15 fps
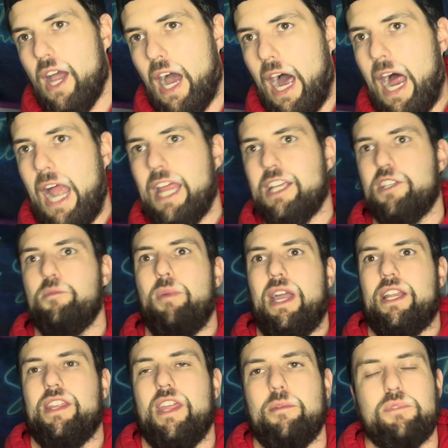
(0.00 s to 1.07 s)
I
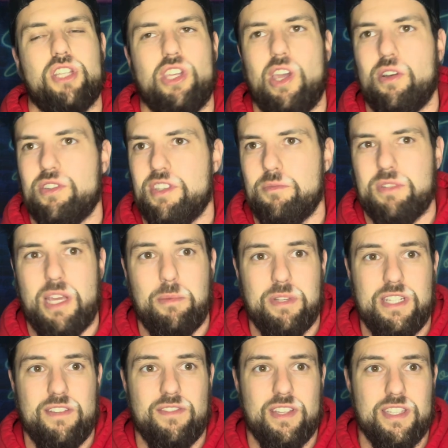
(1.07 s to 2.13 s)
expect them to go some type of
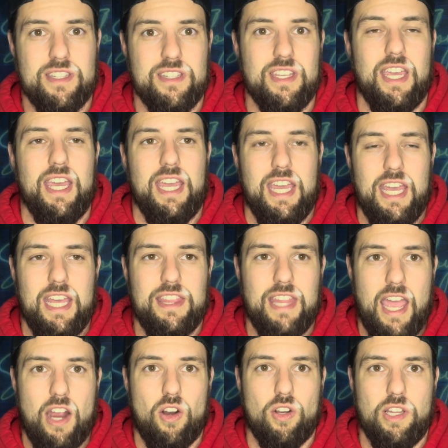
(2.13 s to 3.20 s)
defense in
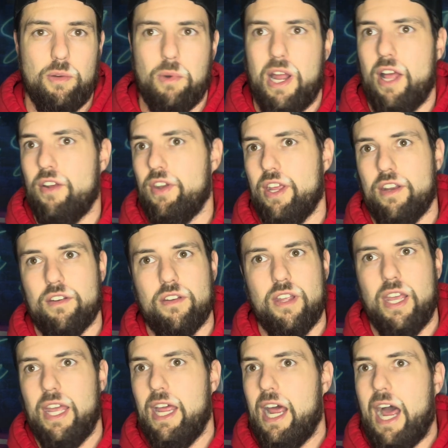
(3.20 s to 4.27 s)
that early round, and
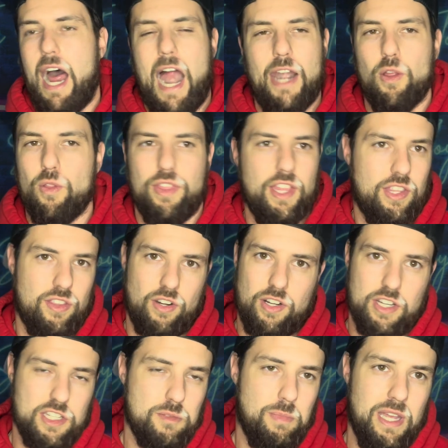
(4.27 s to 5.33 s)
I don't think they're going
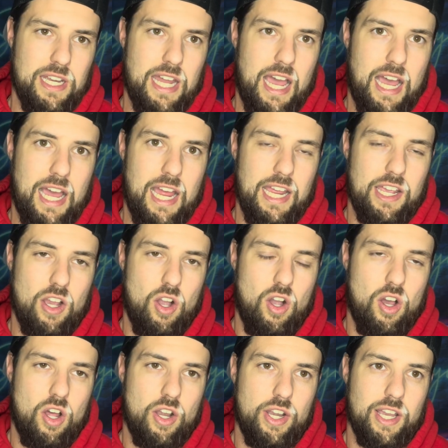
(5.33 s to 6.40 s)
to spend high
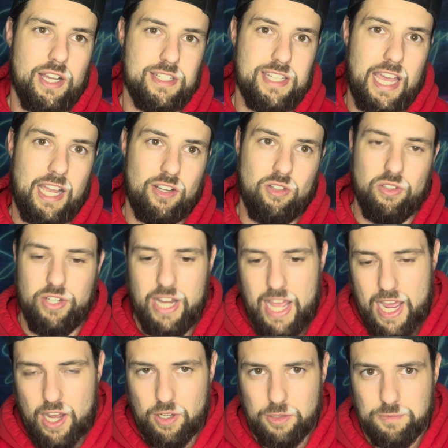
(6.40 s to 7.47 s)
on a tackle.
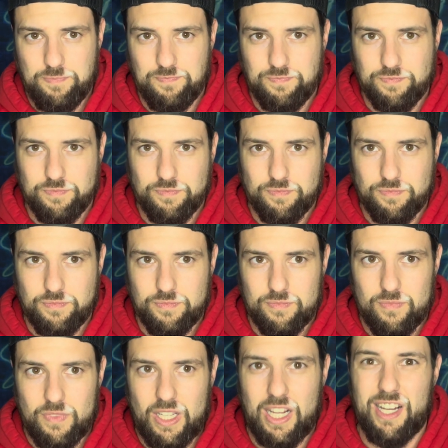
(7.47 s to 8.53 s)
Now,
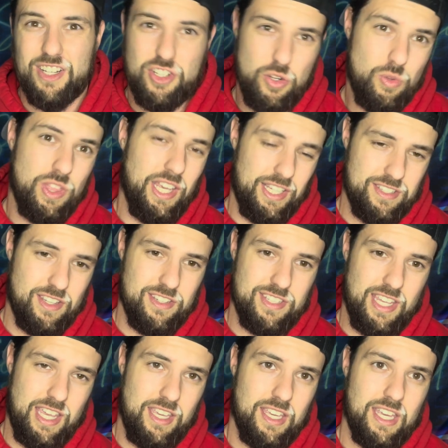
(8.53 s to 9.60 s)
two things I'll
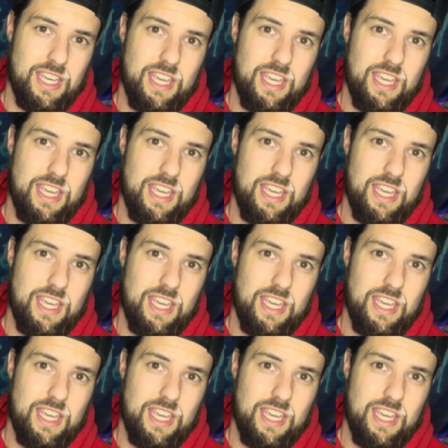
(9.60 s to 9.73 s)
say.